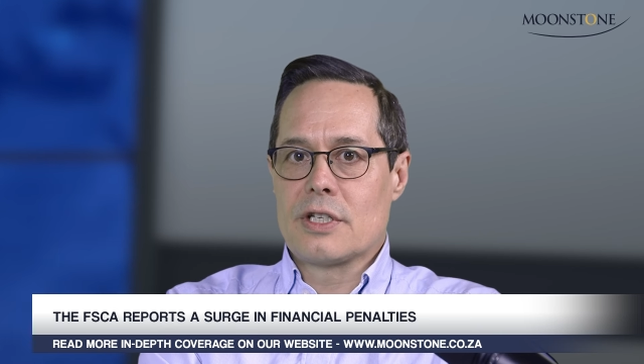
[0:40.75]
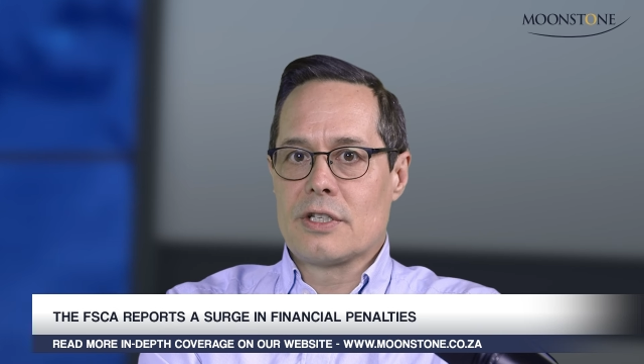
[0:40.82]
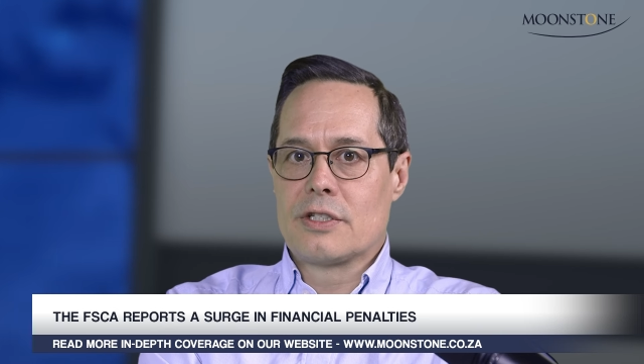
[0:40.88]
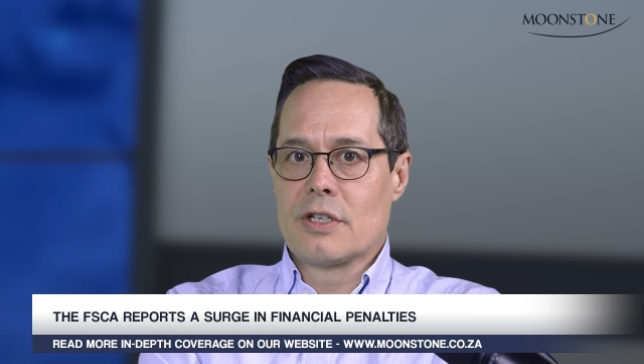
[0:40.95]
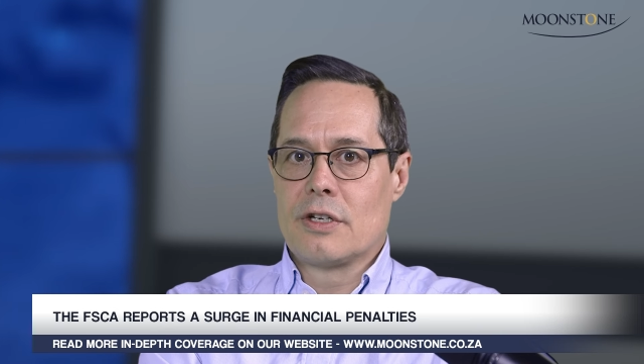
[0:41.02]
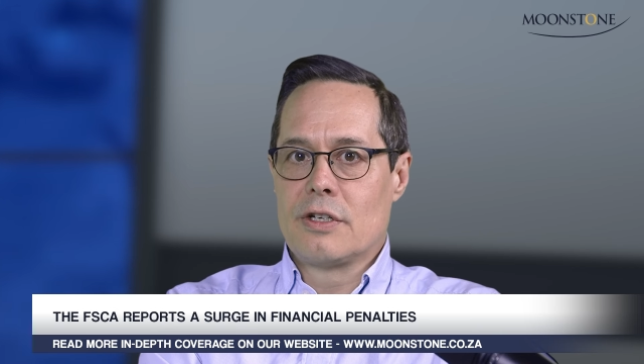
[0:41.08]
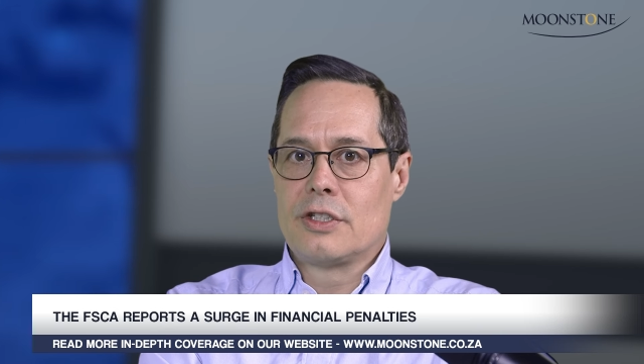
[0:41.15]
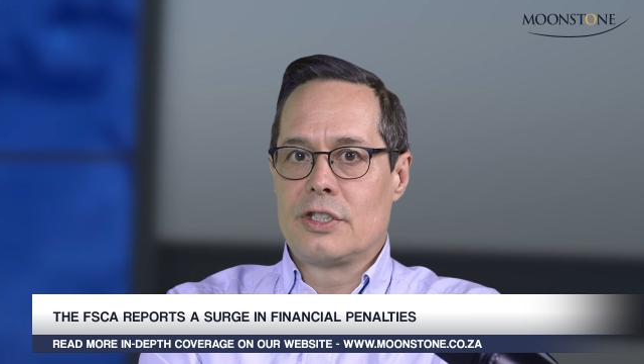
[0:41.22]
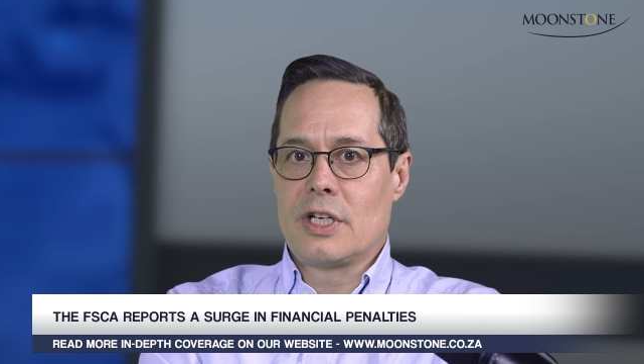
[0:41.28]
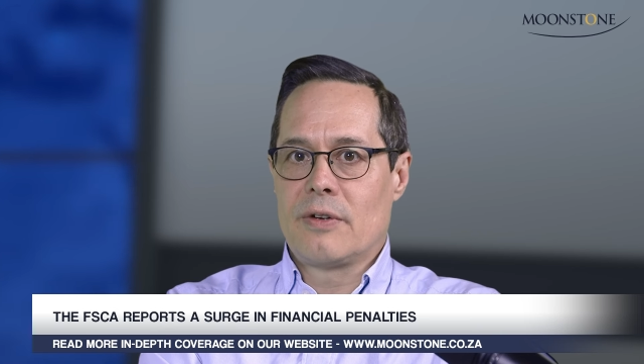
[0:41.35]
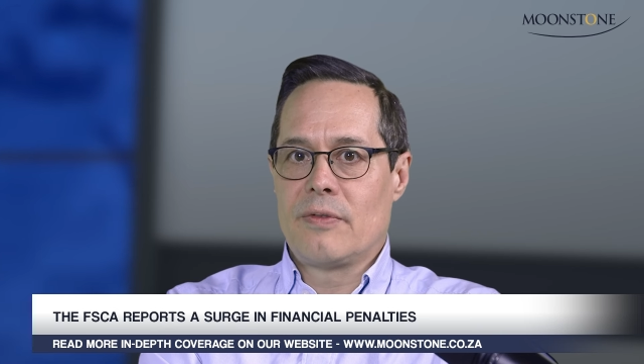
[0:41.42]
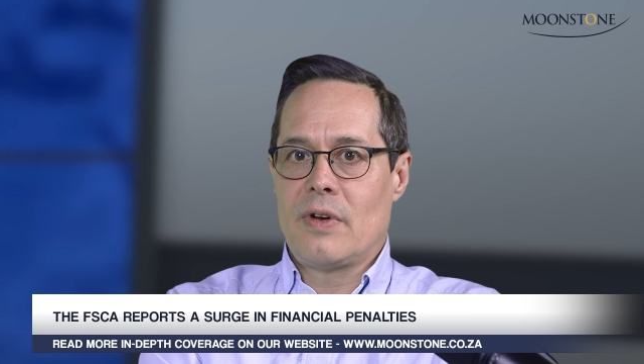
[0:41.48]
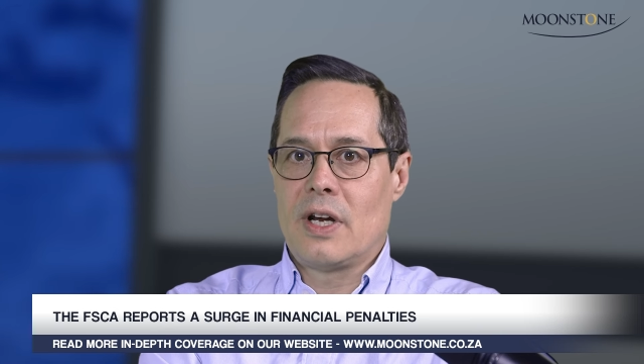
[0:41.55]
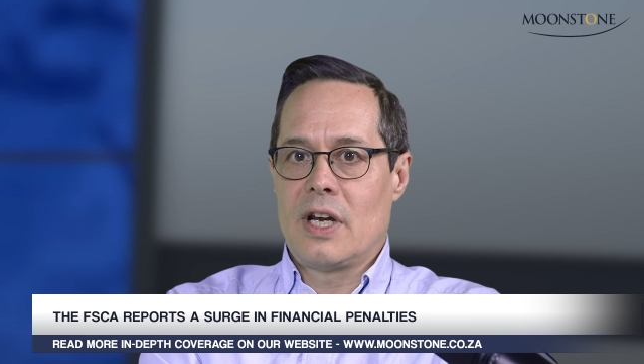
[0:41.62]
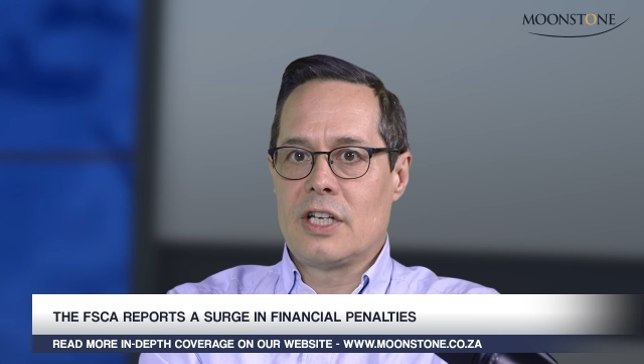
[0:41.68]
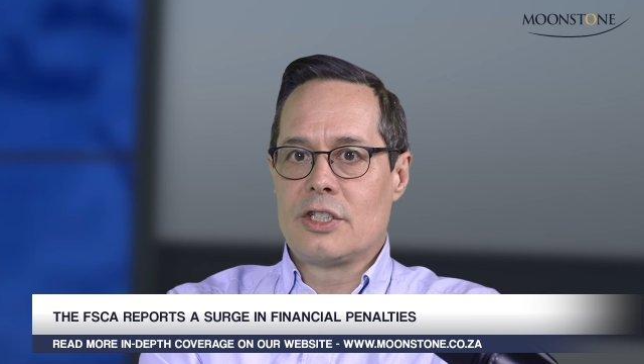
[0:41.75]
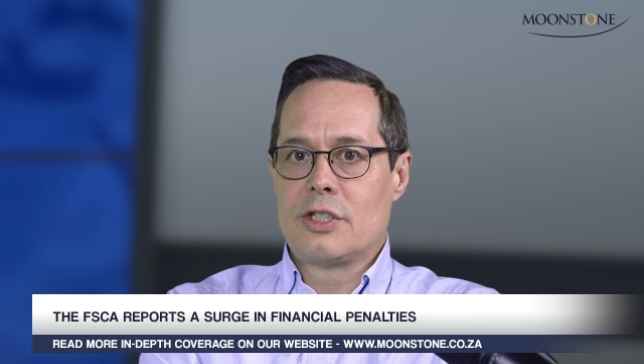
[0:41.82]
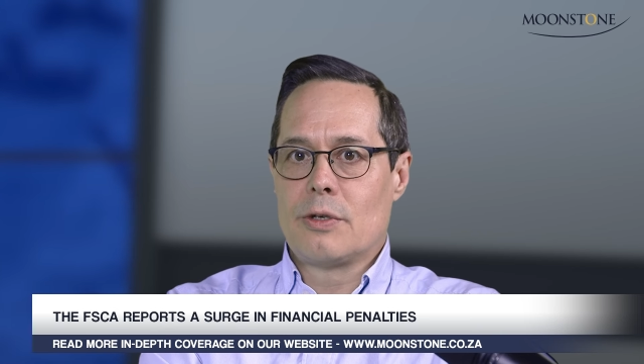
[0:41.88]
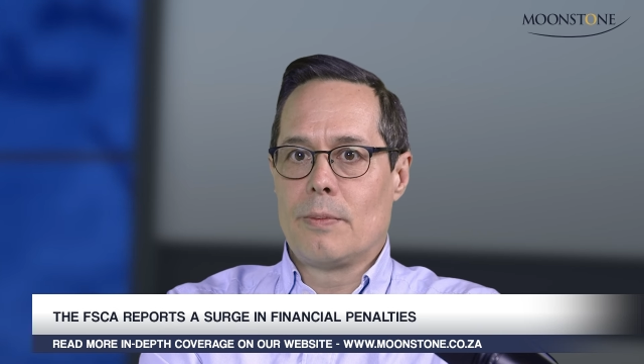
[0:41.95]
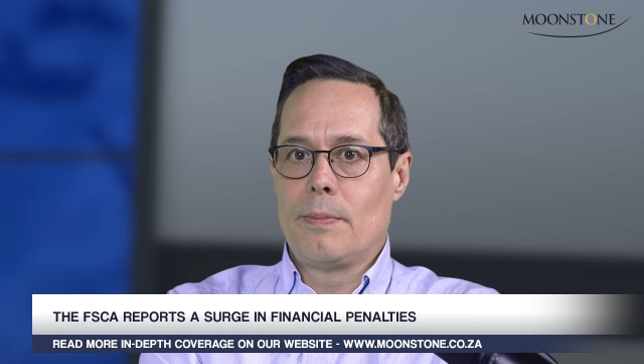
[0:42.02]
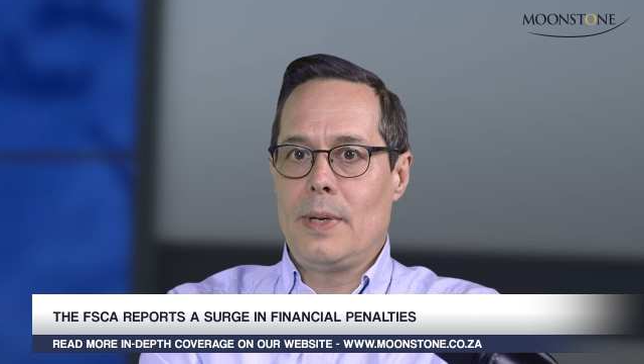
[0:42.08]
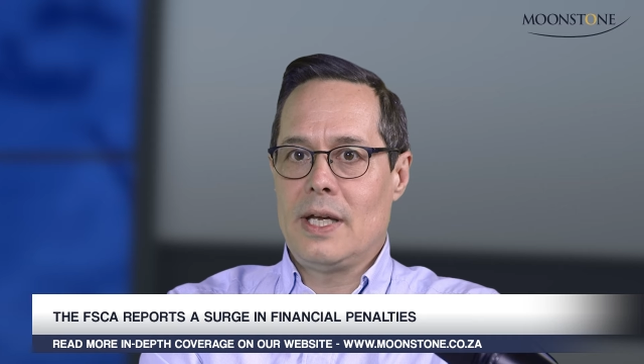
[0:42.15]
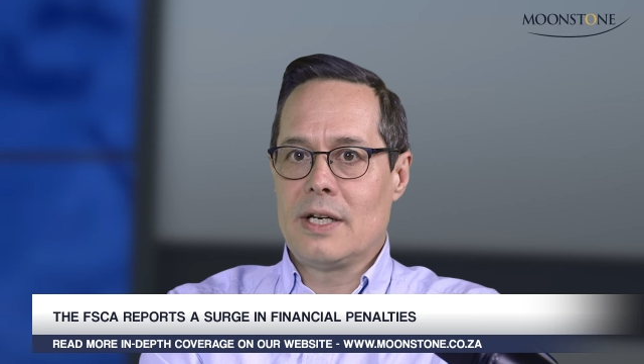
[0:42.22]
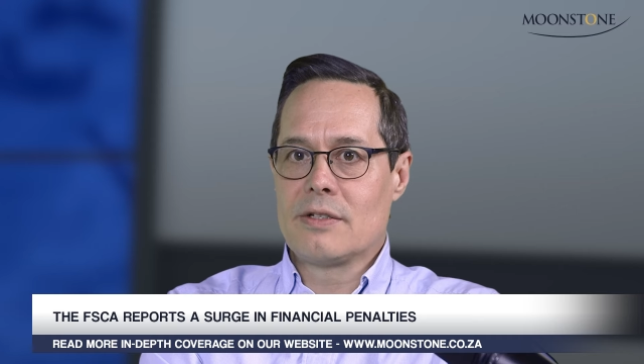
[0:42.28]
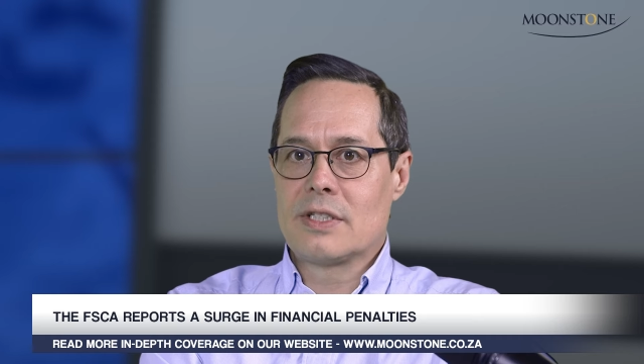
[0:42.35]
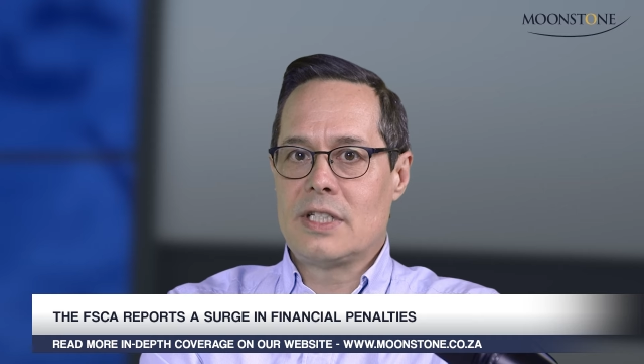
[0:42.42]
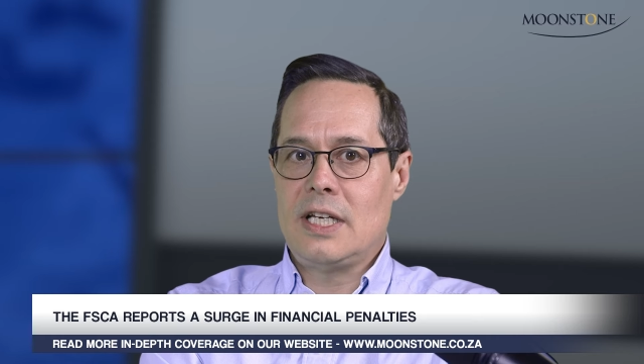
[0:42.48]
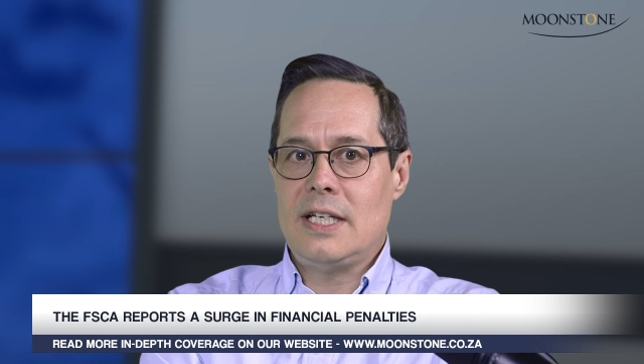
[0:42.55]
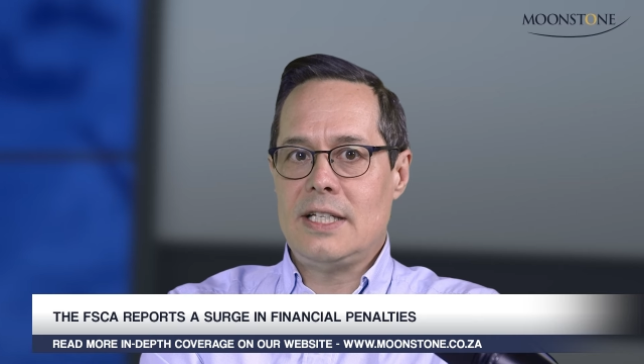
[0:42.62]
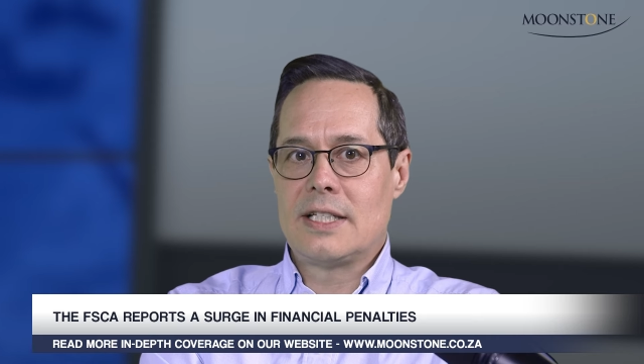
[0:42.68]
a surge in financial
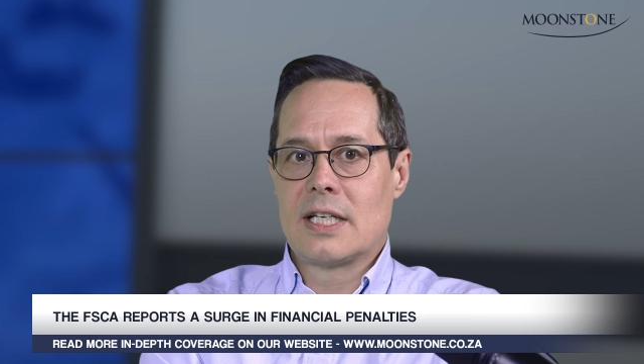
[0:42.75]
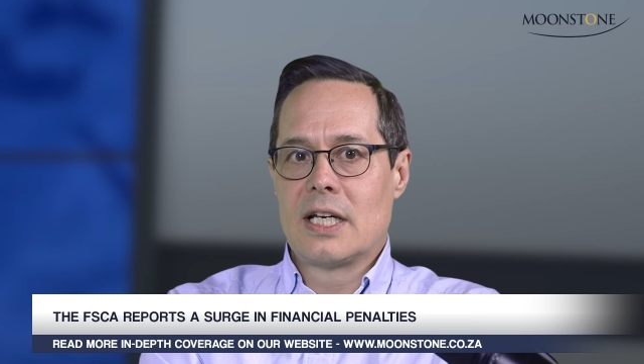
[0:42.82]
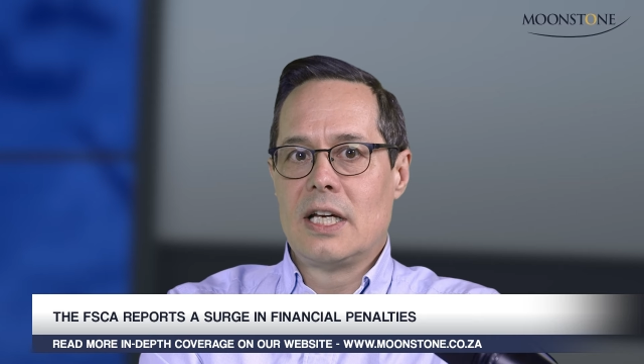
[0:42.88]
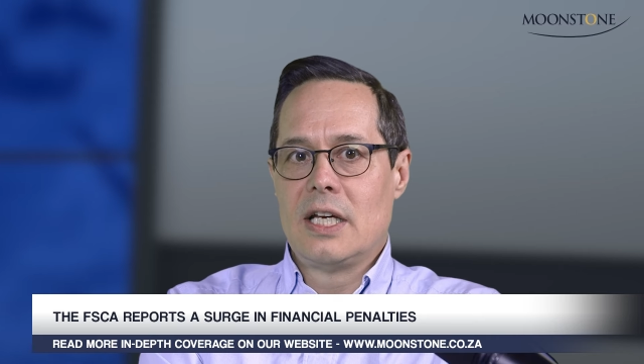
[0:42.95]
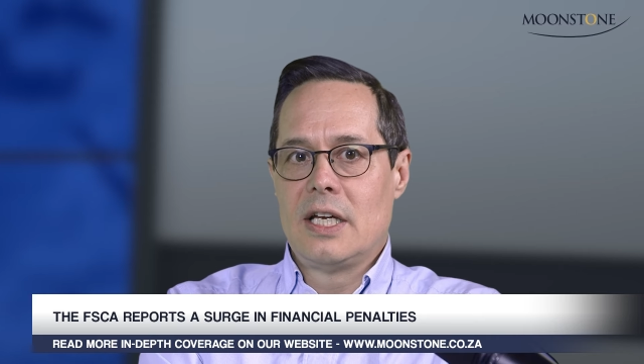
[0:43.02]
penalties,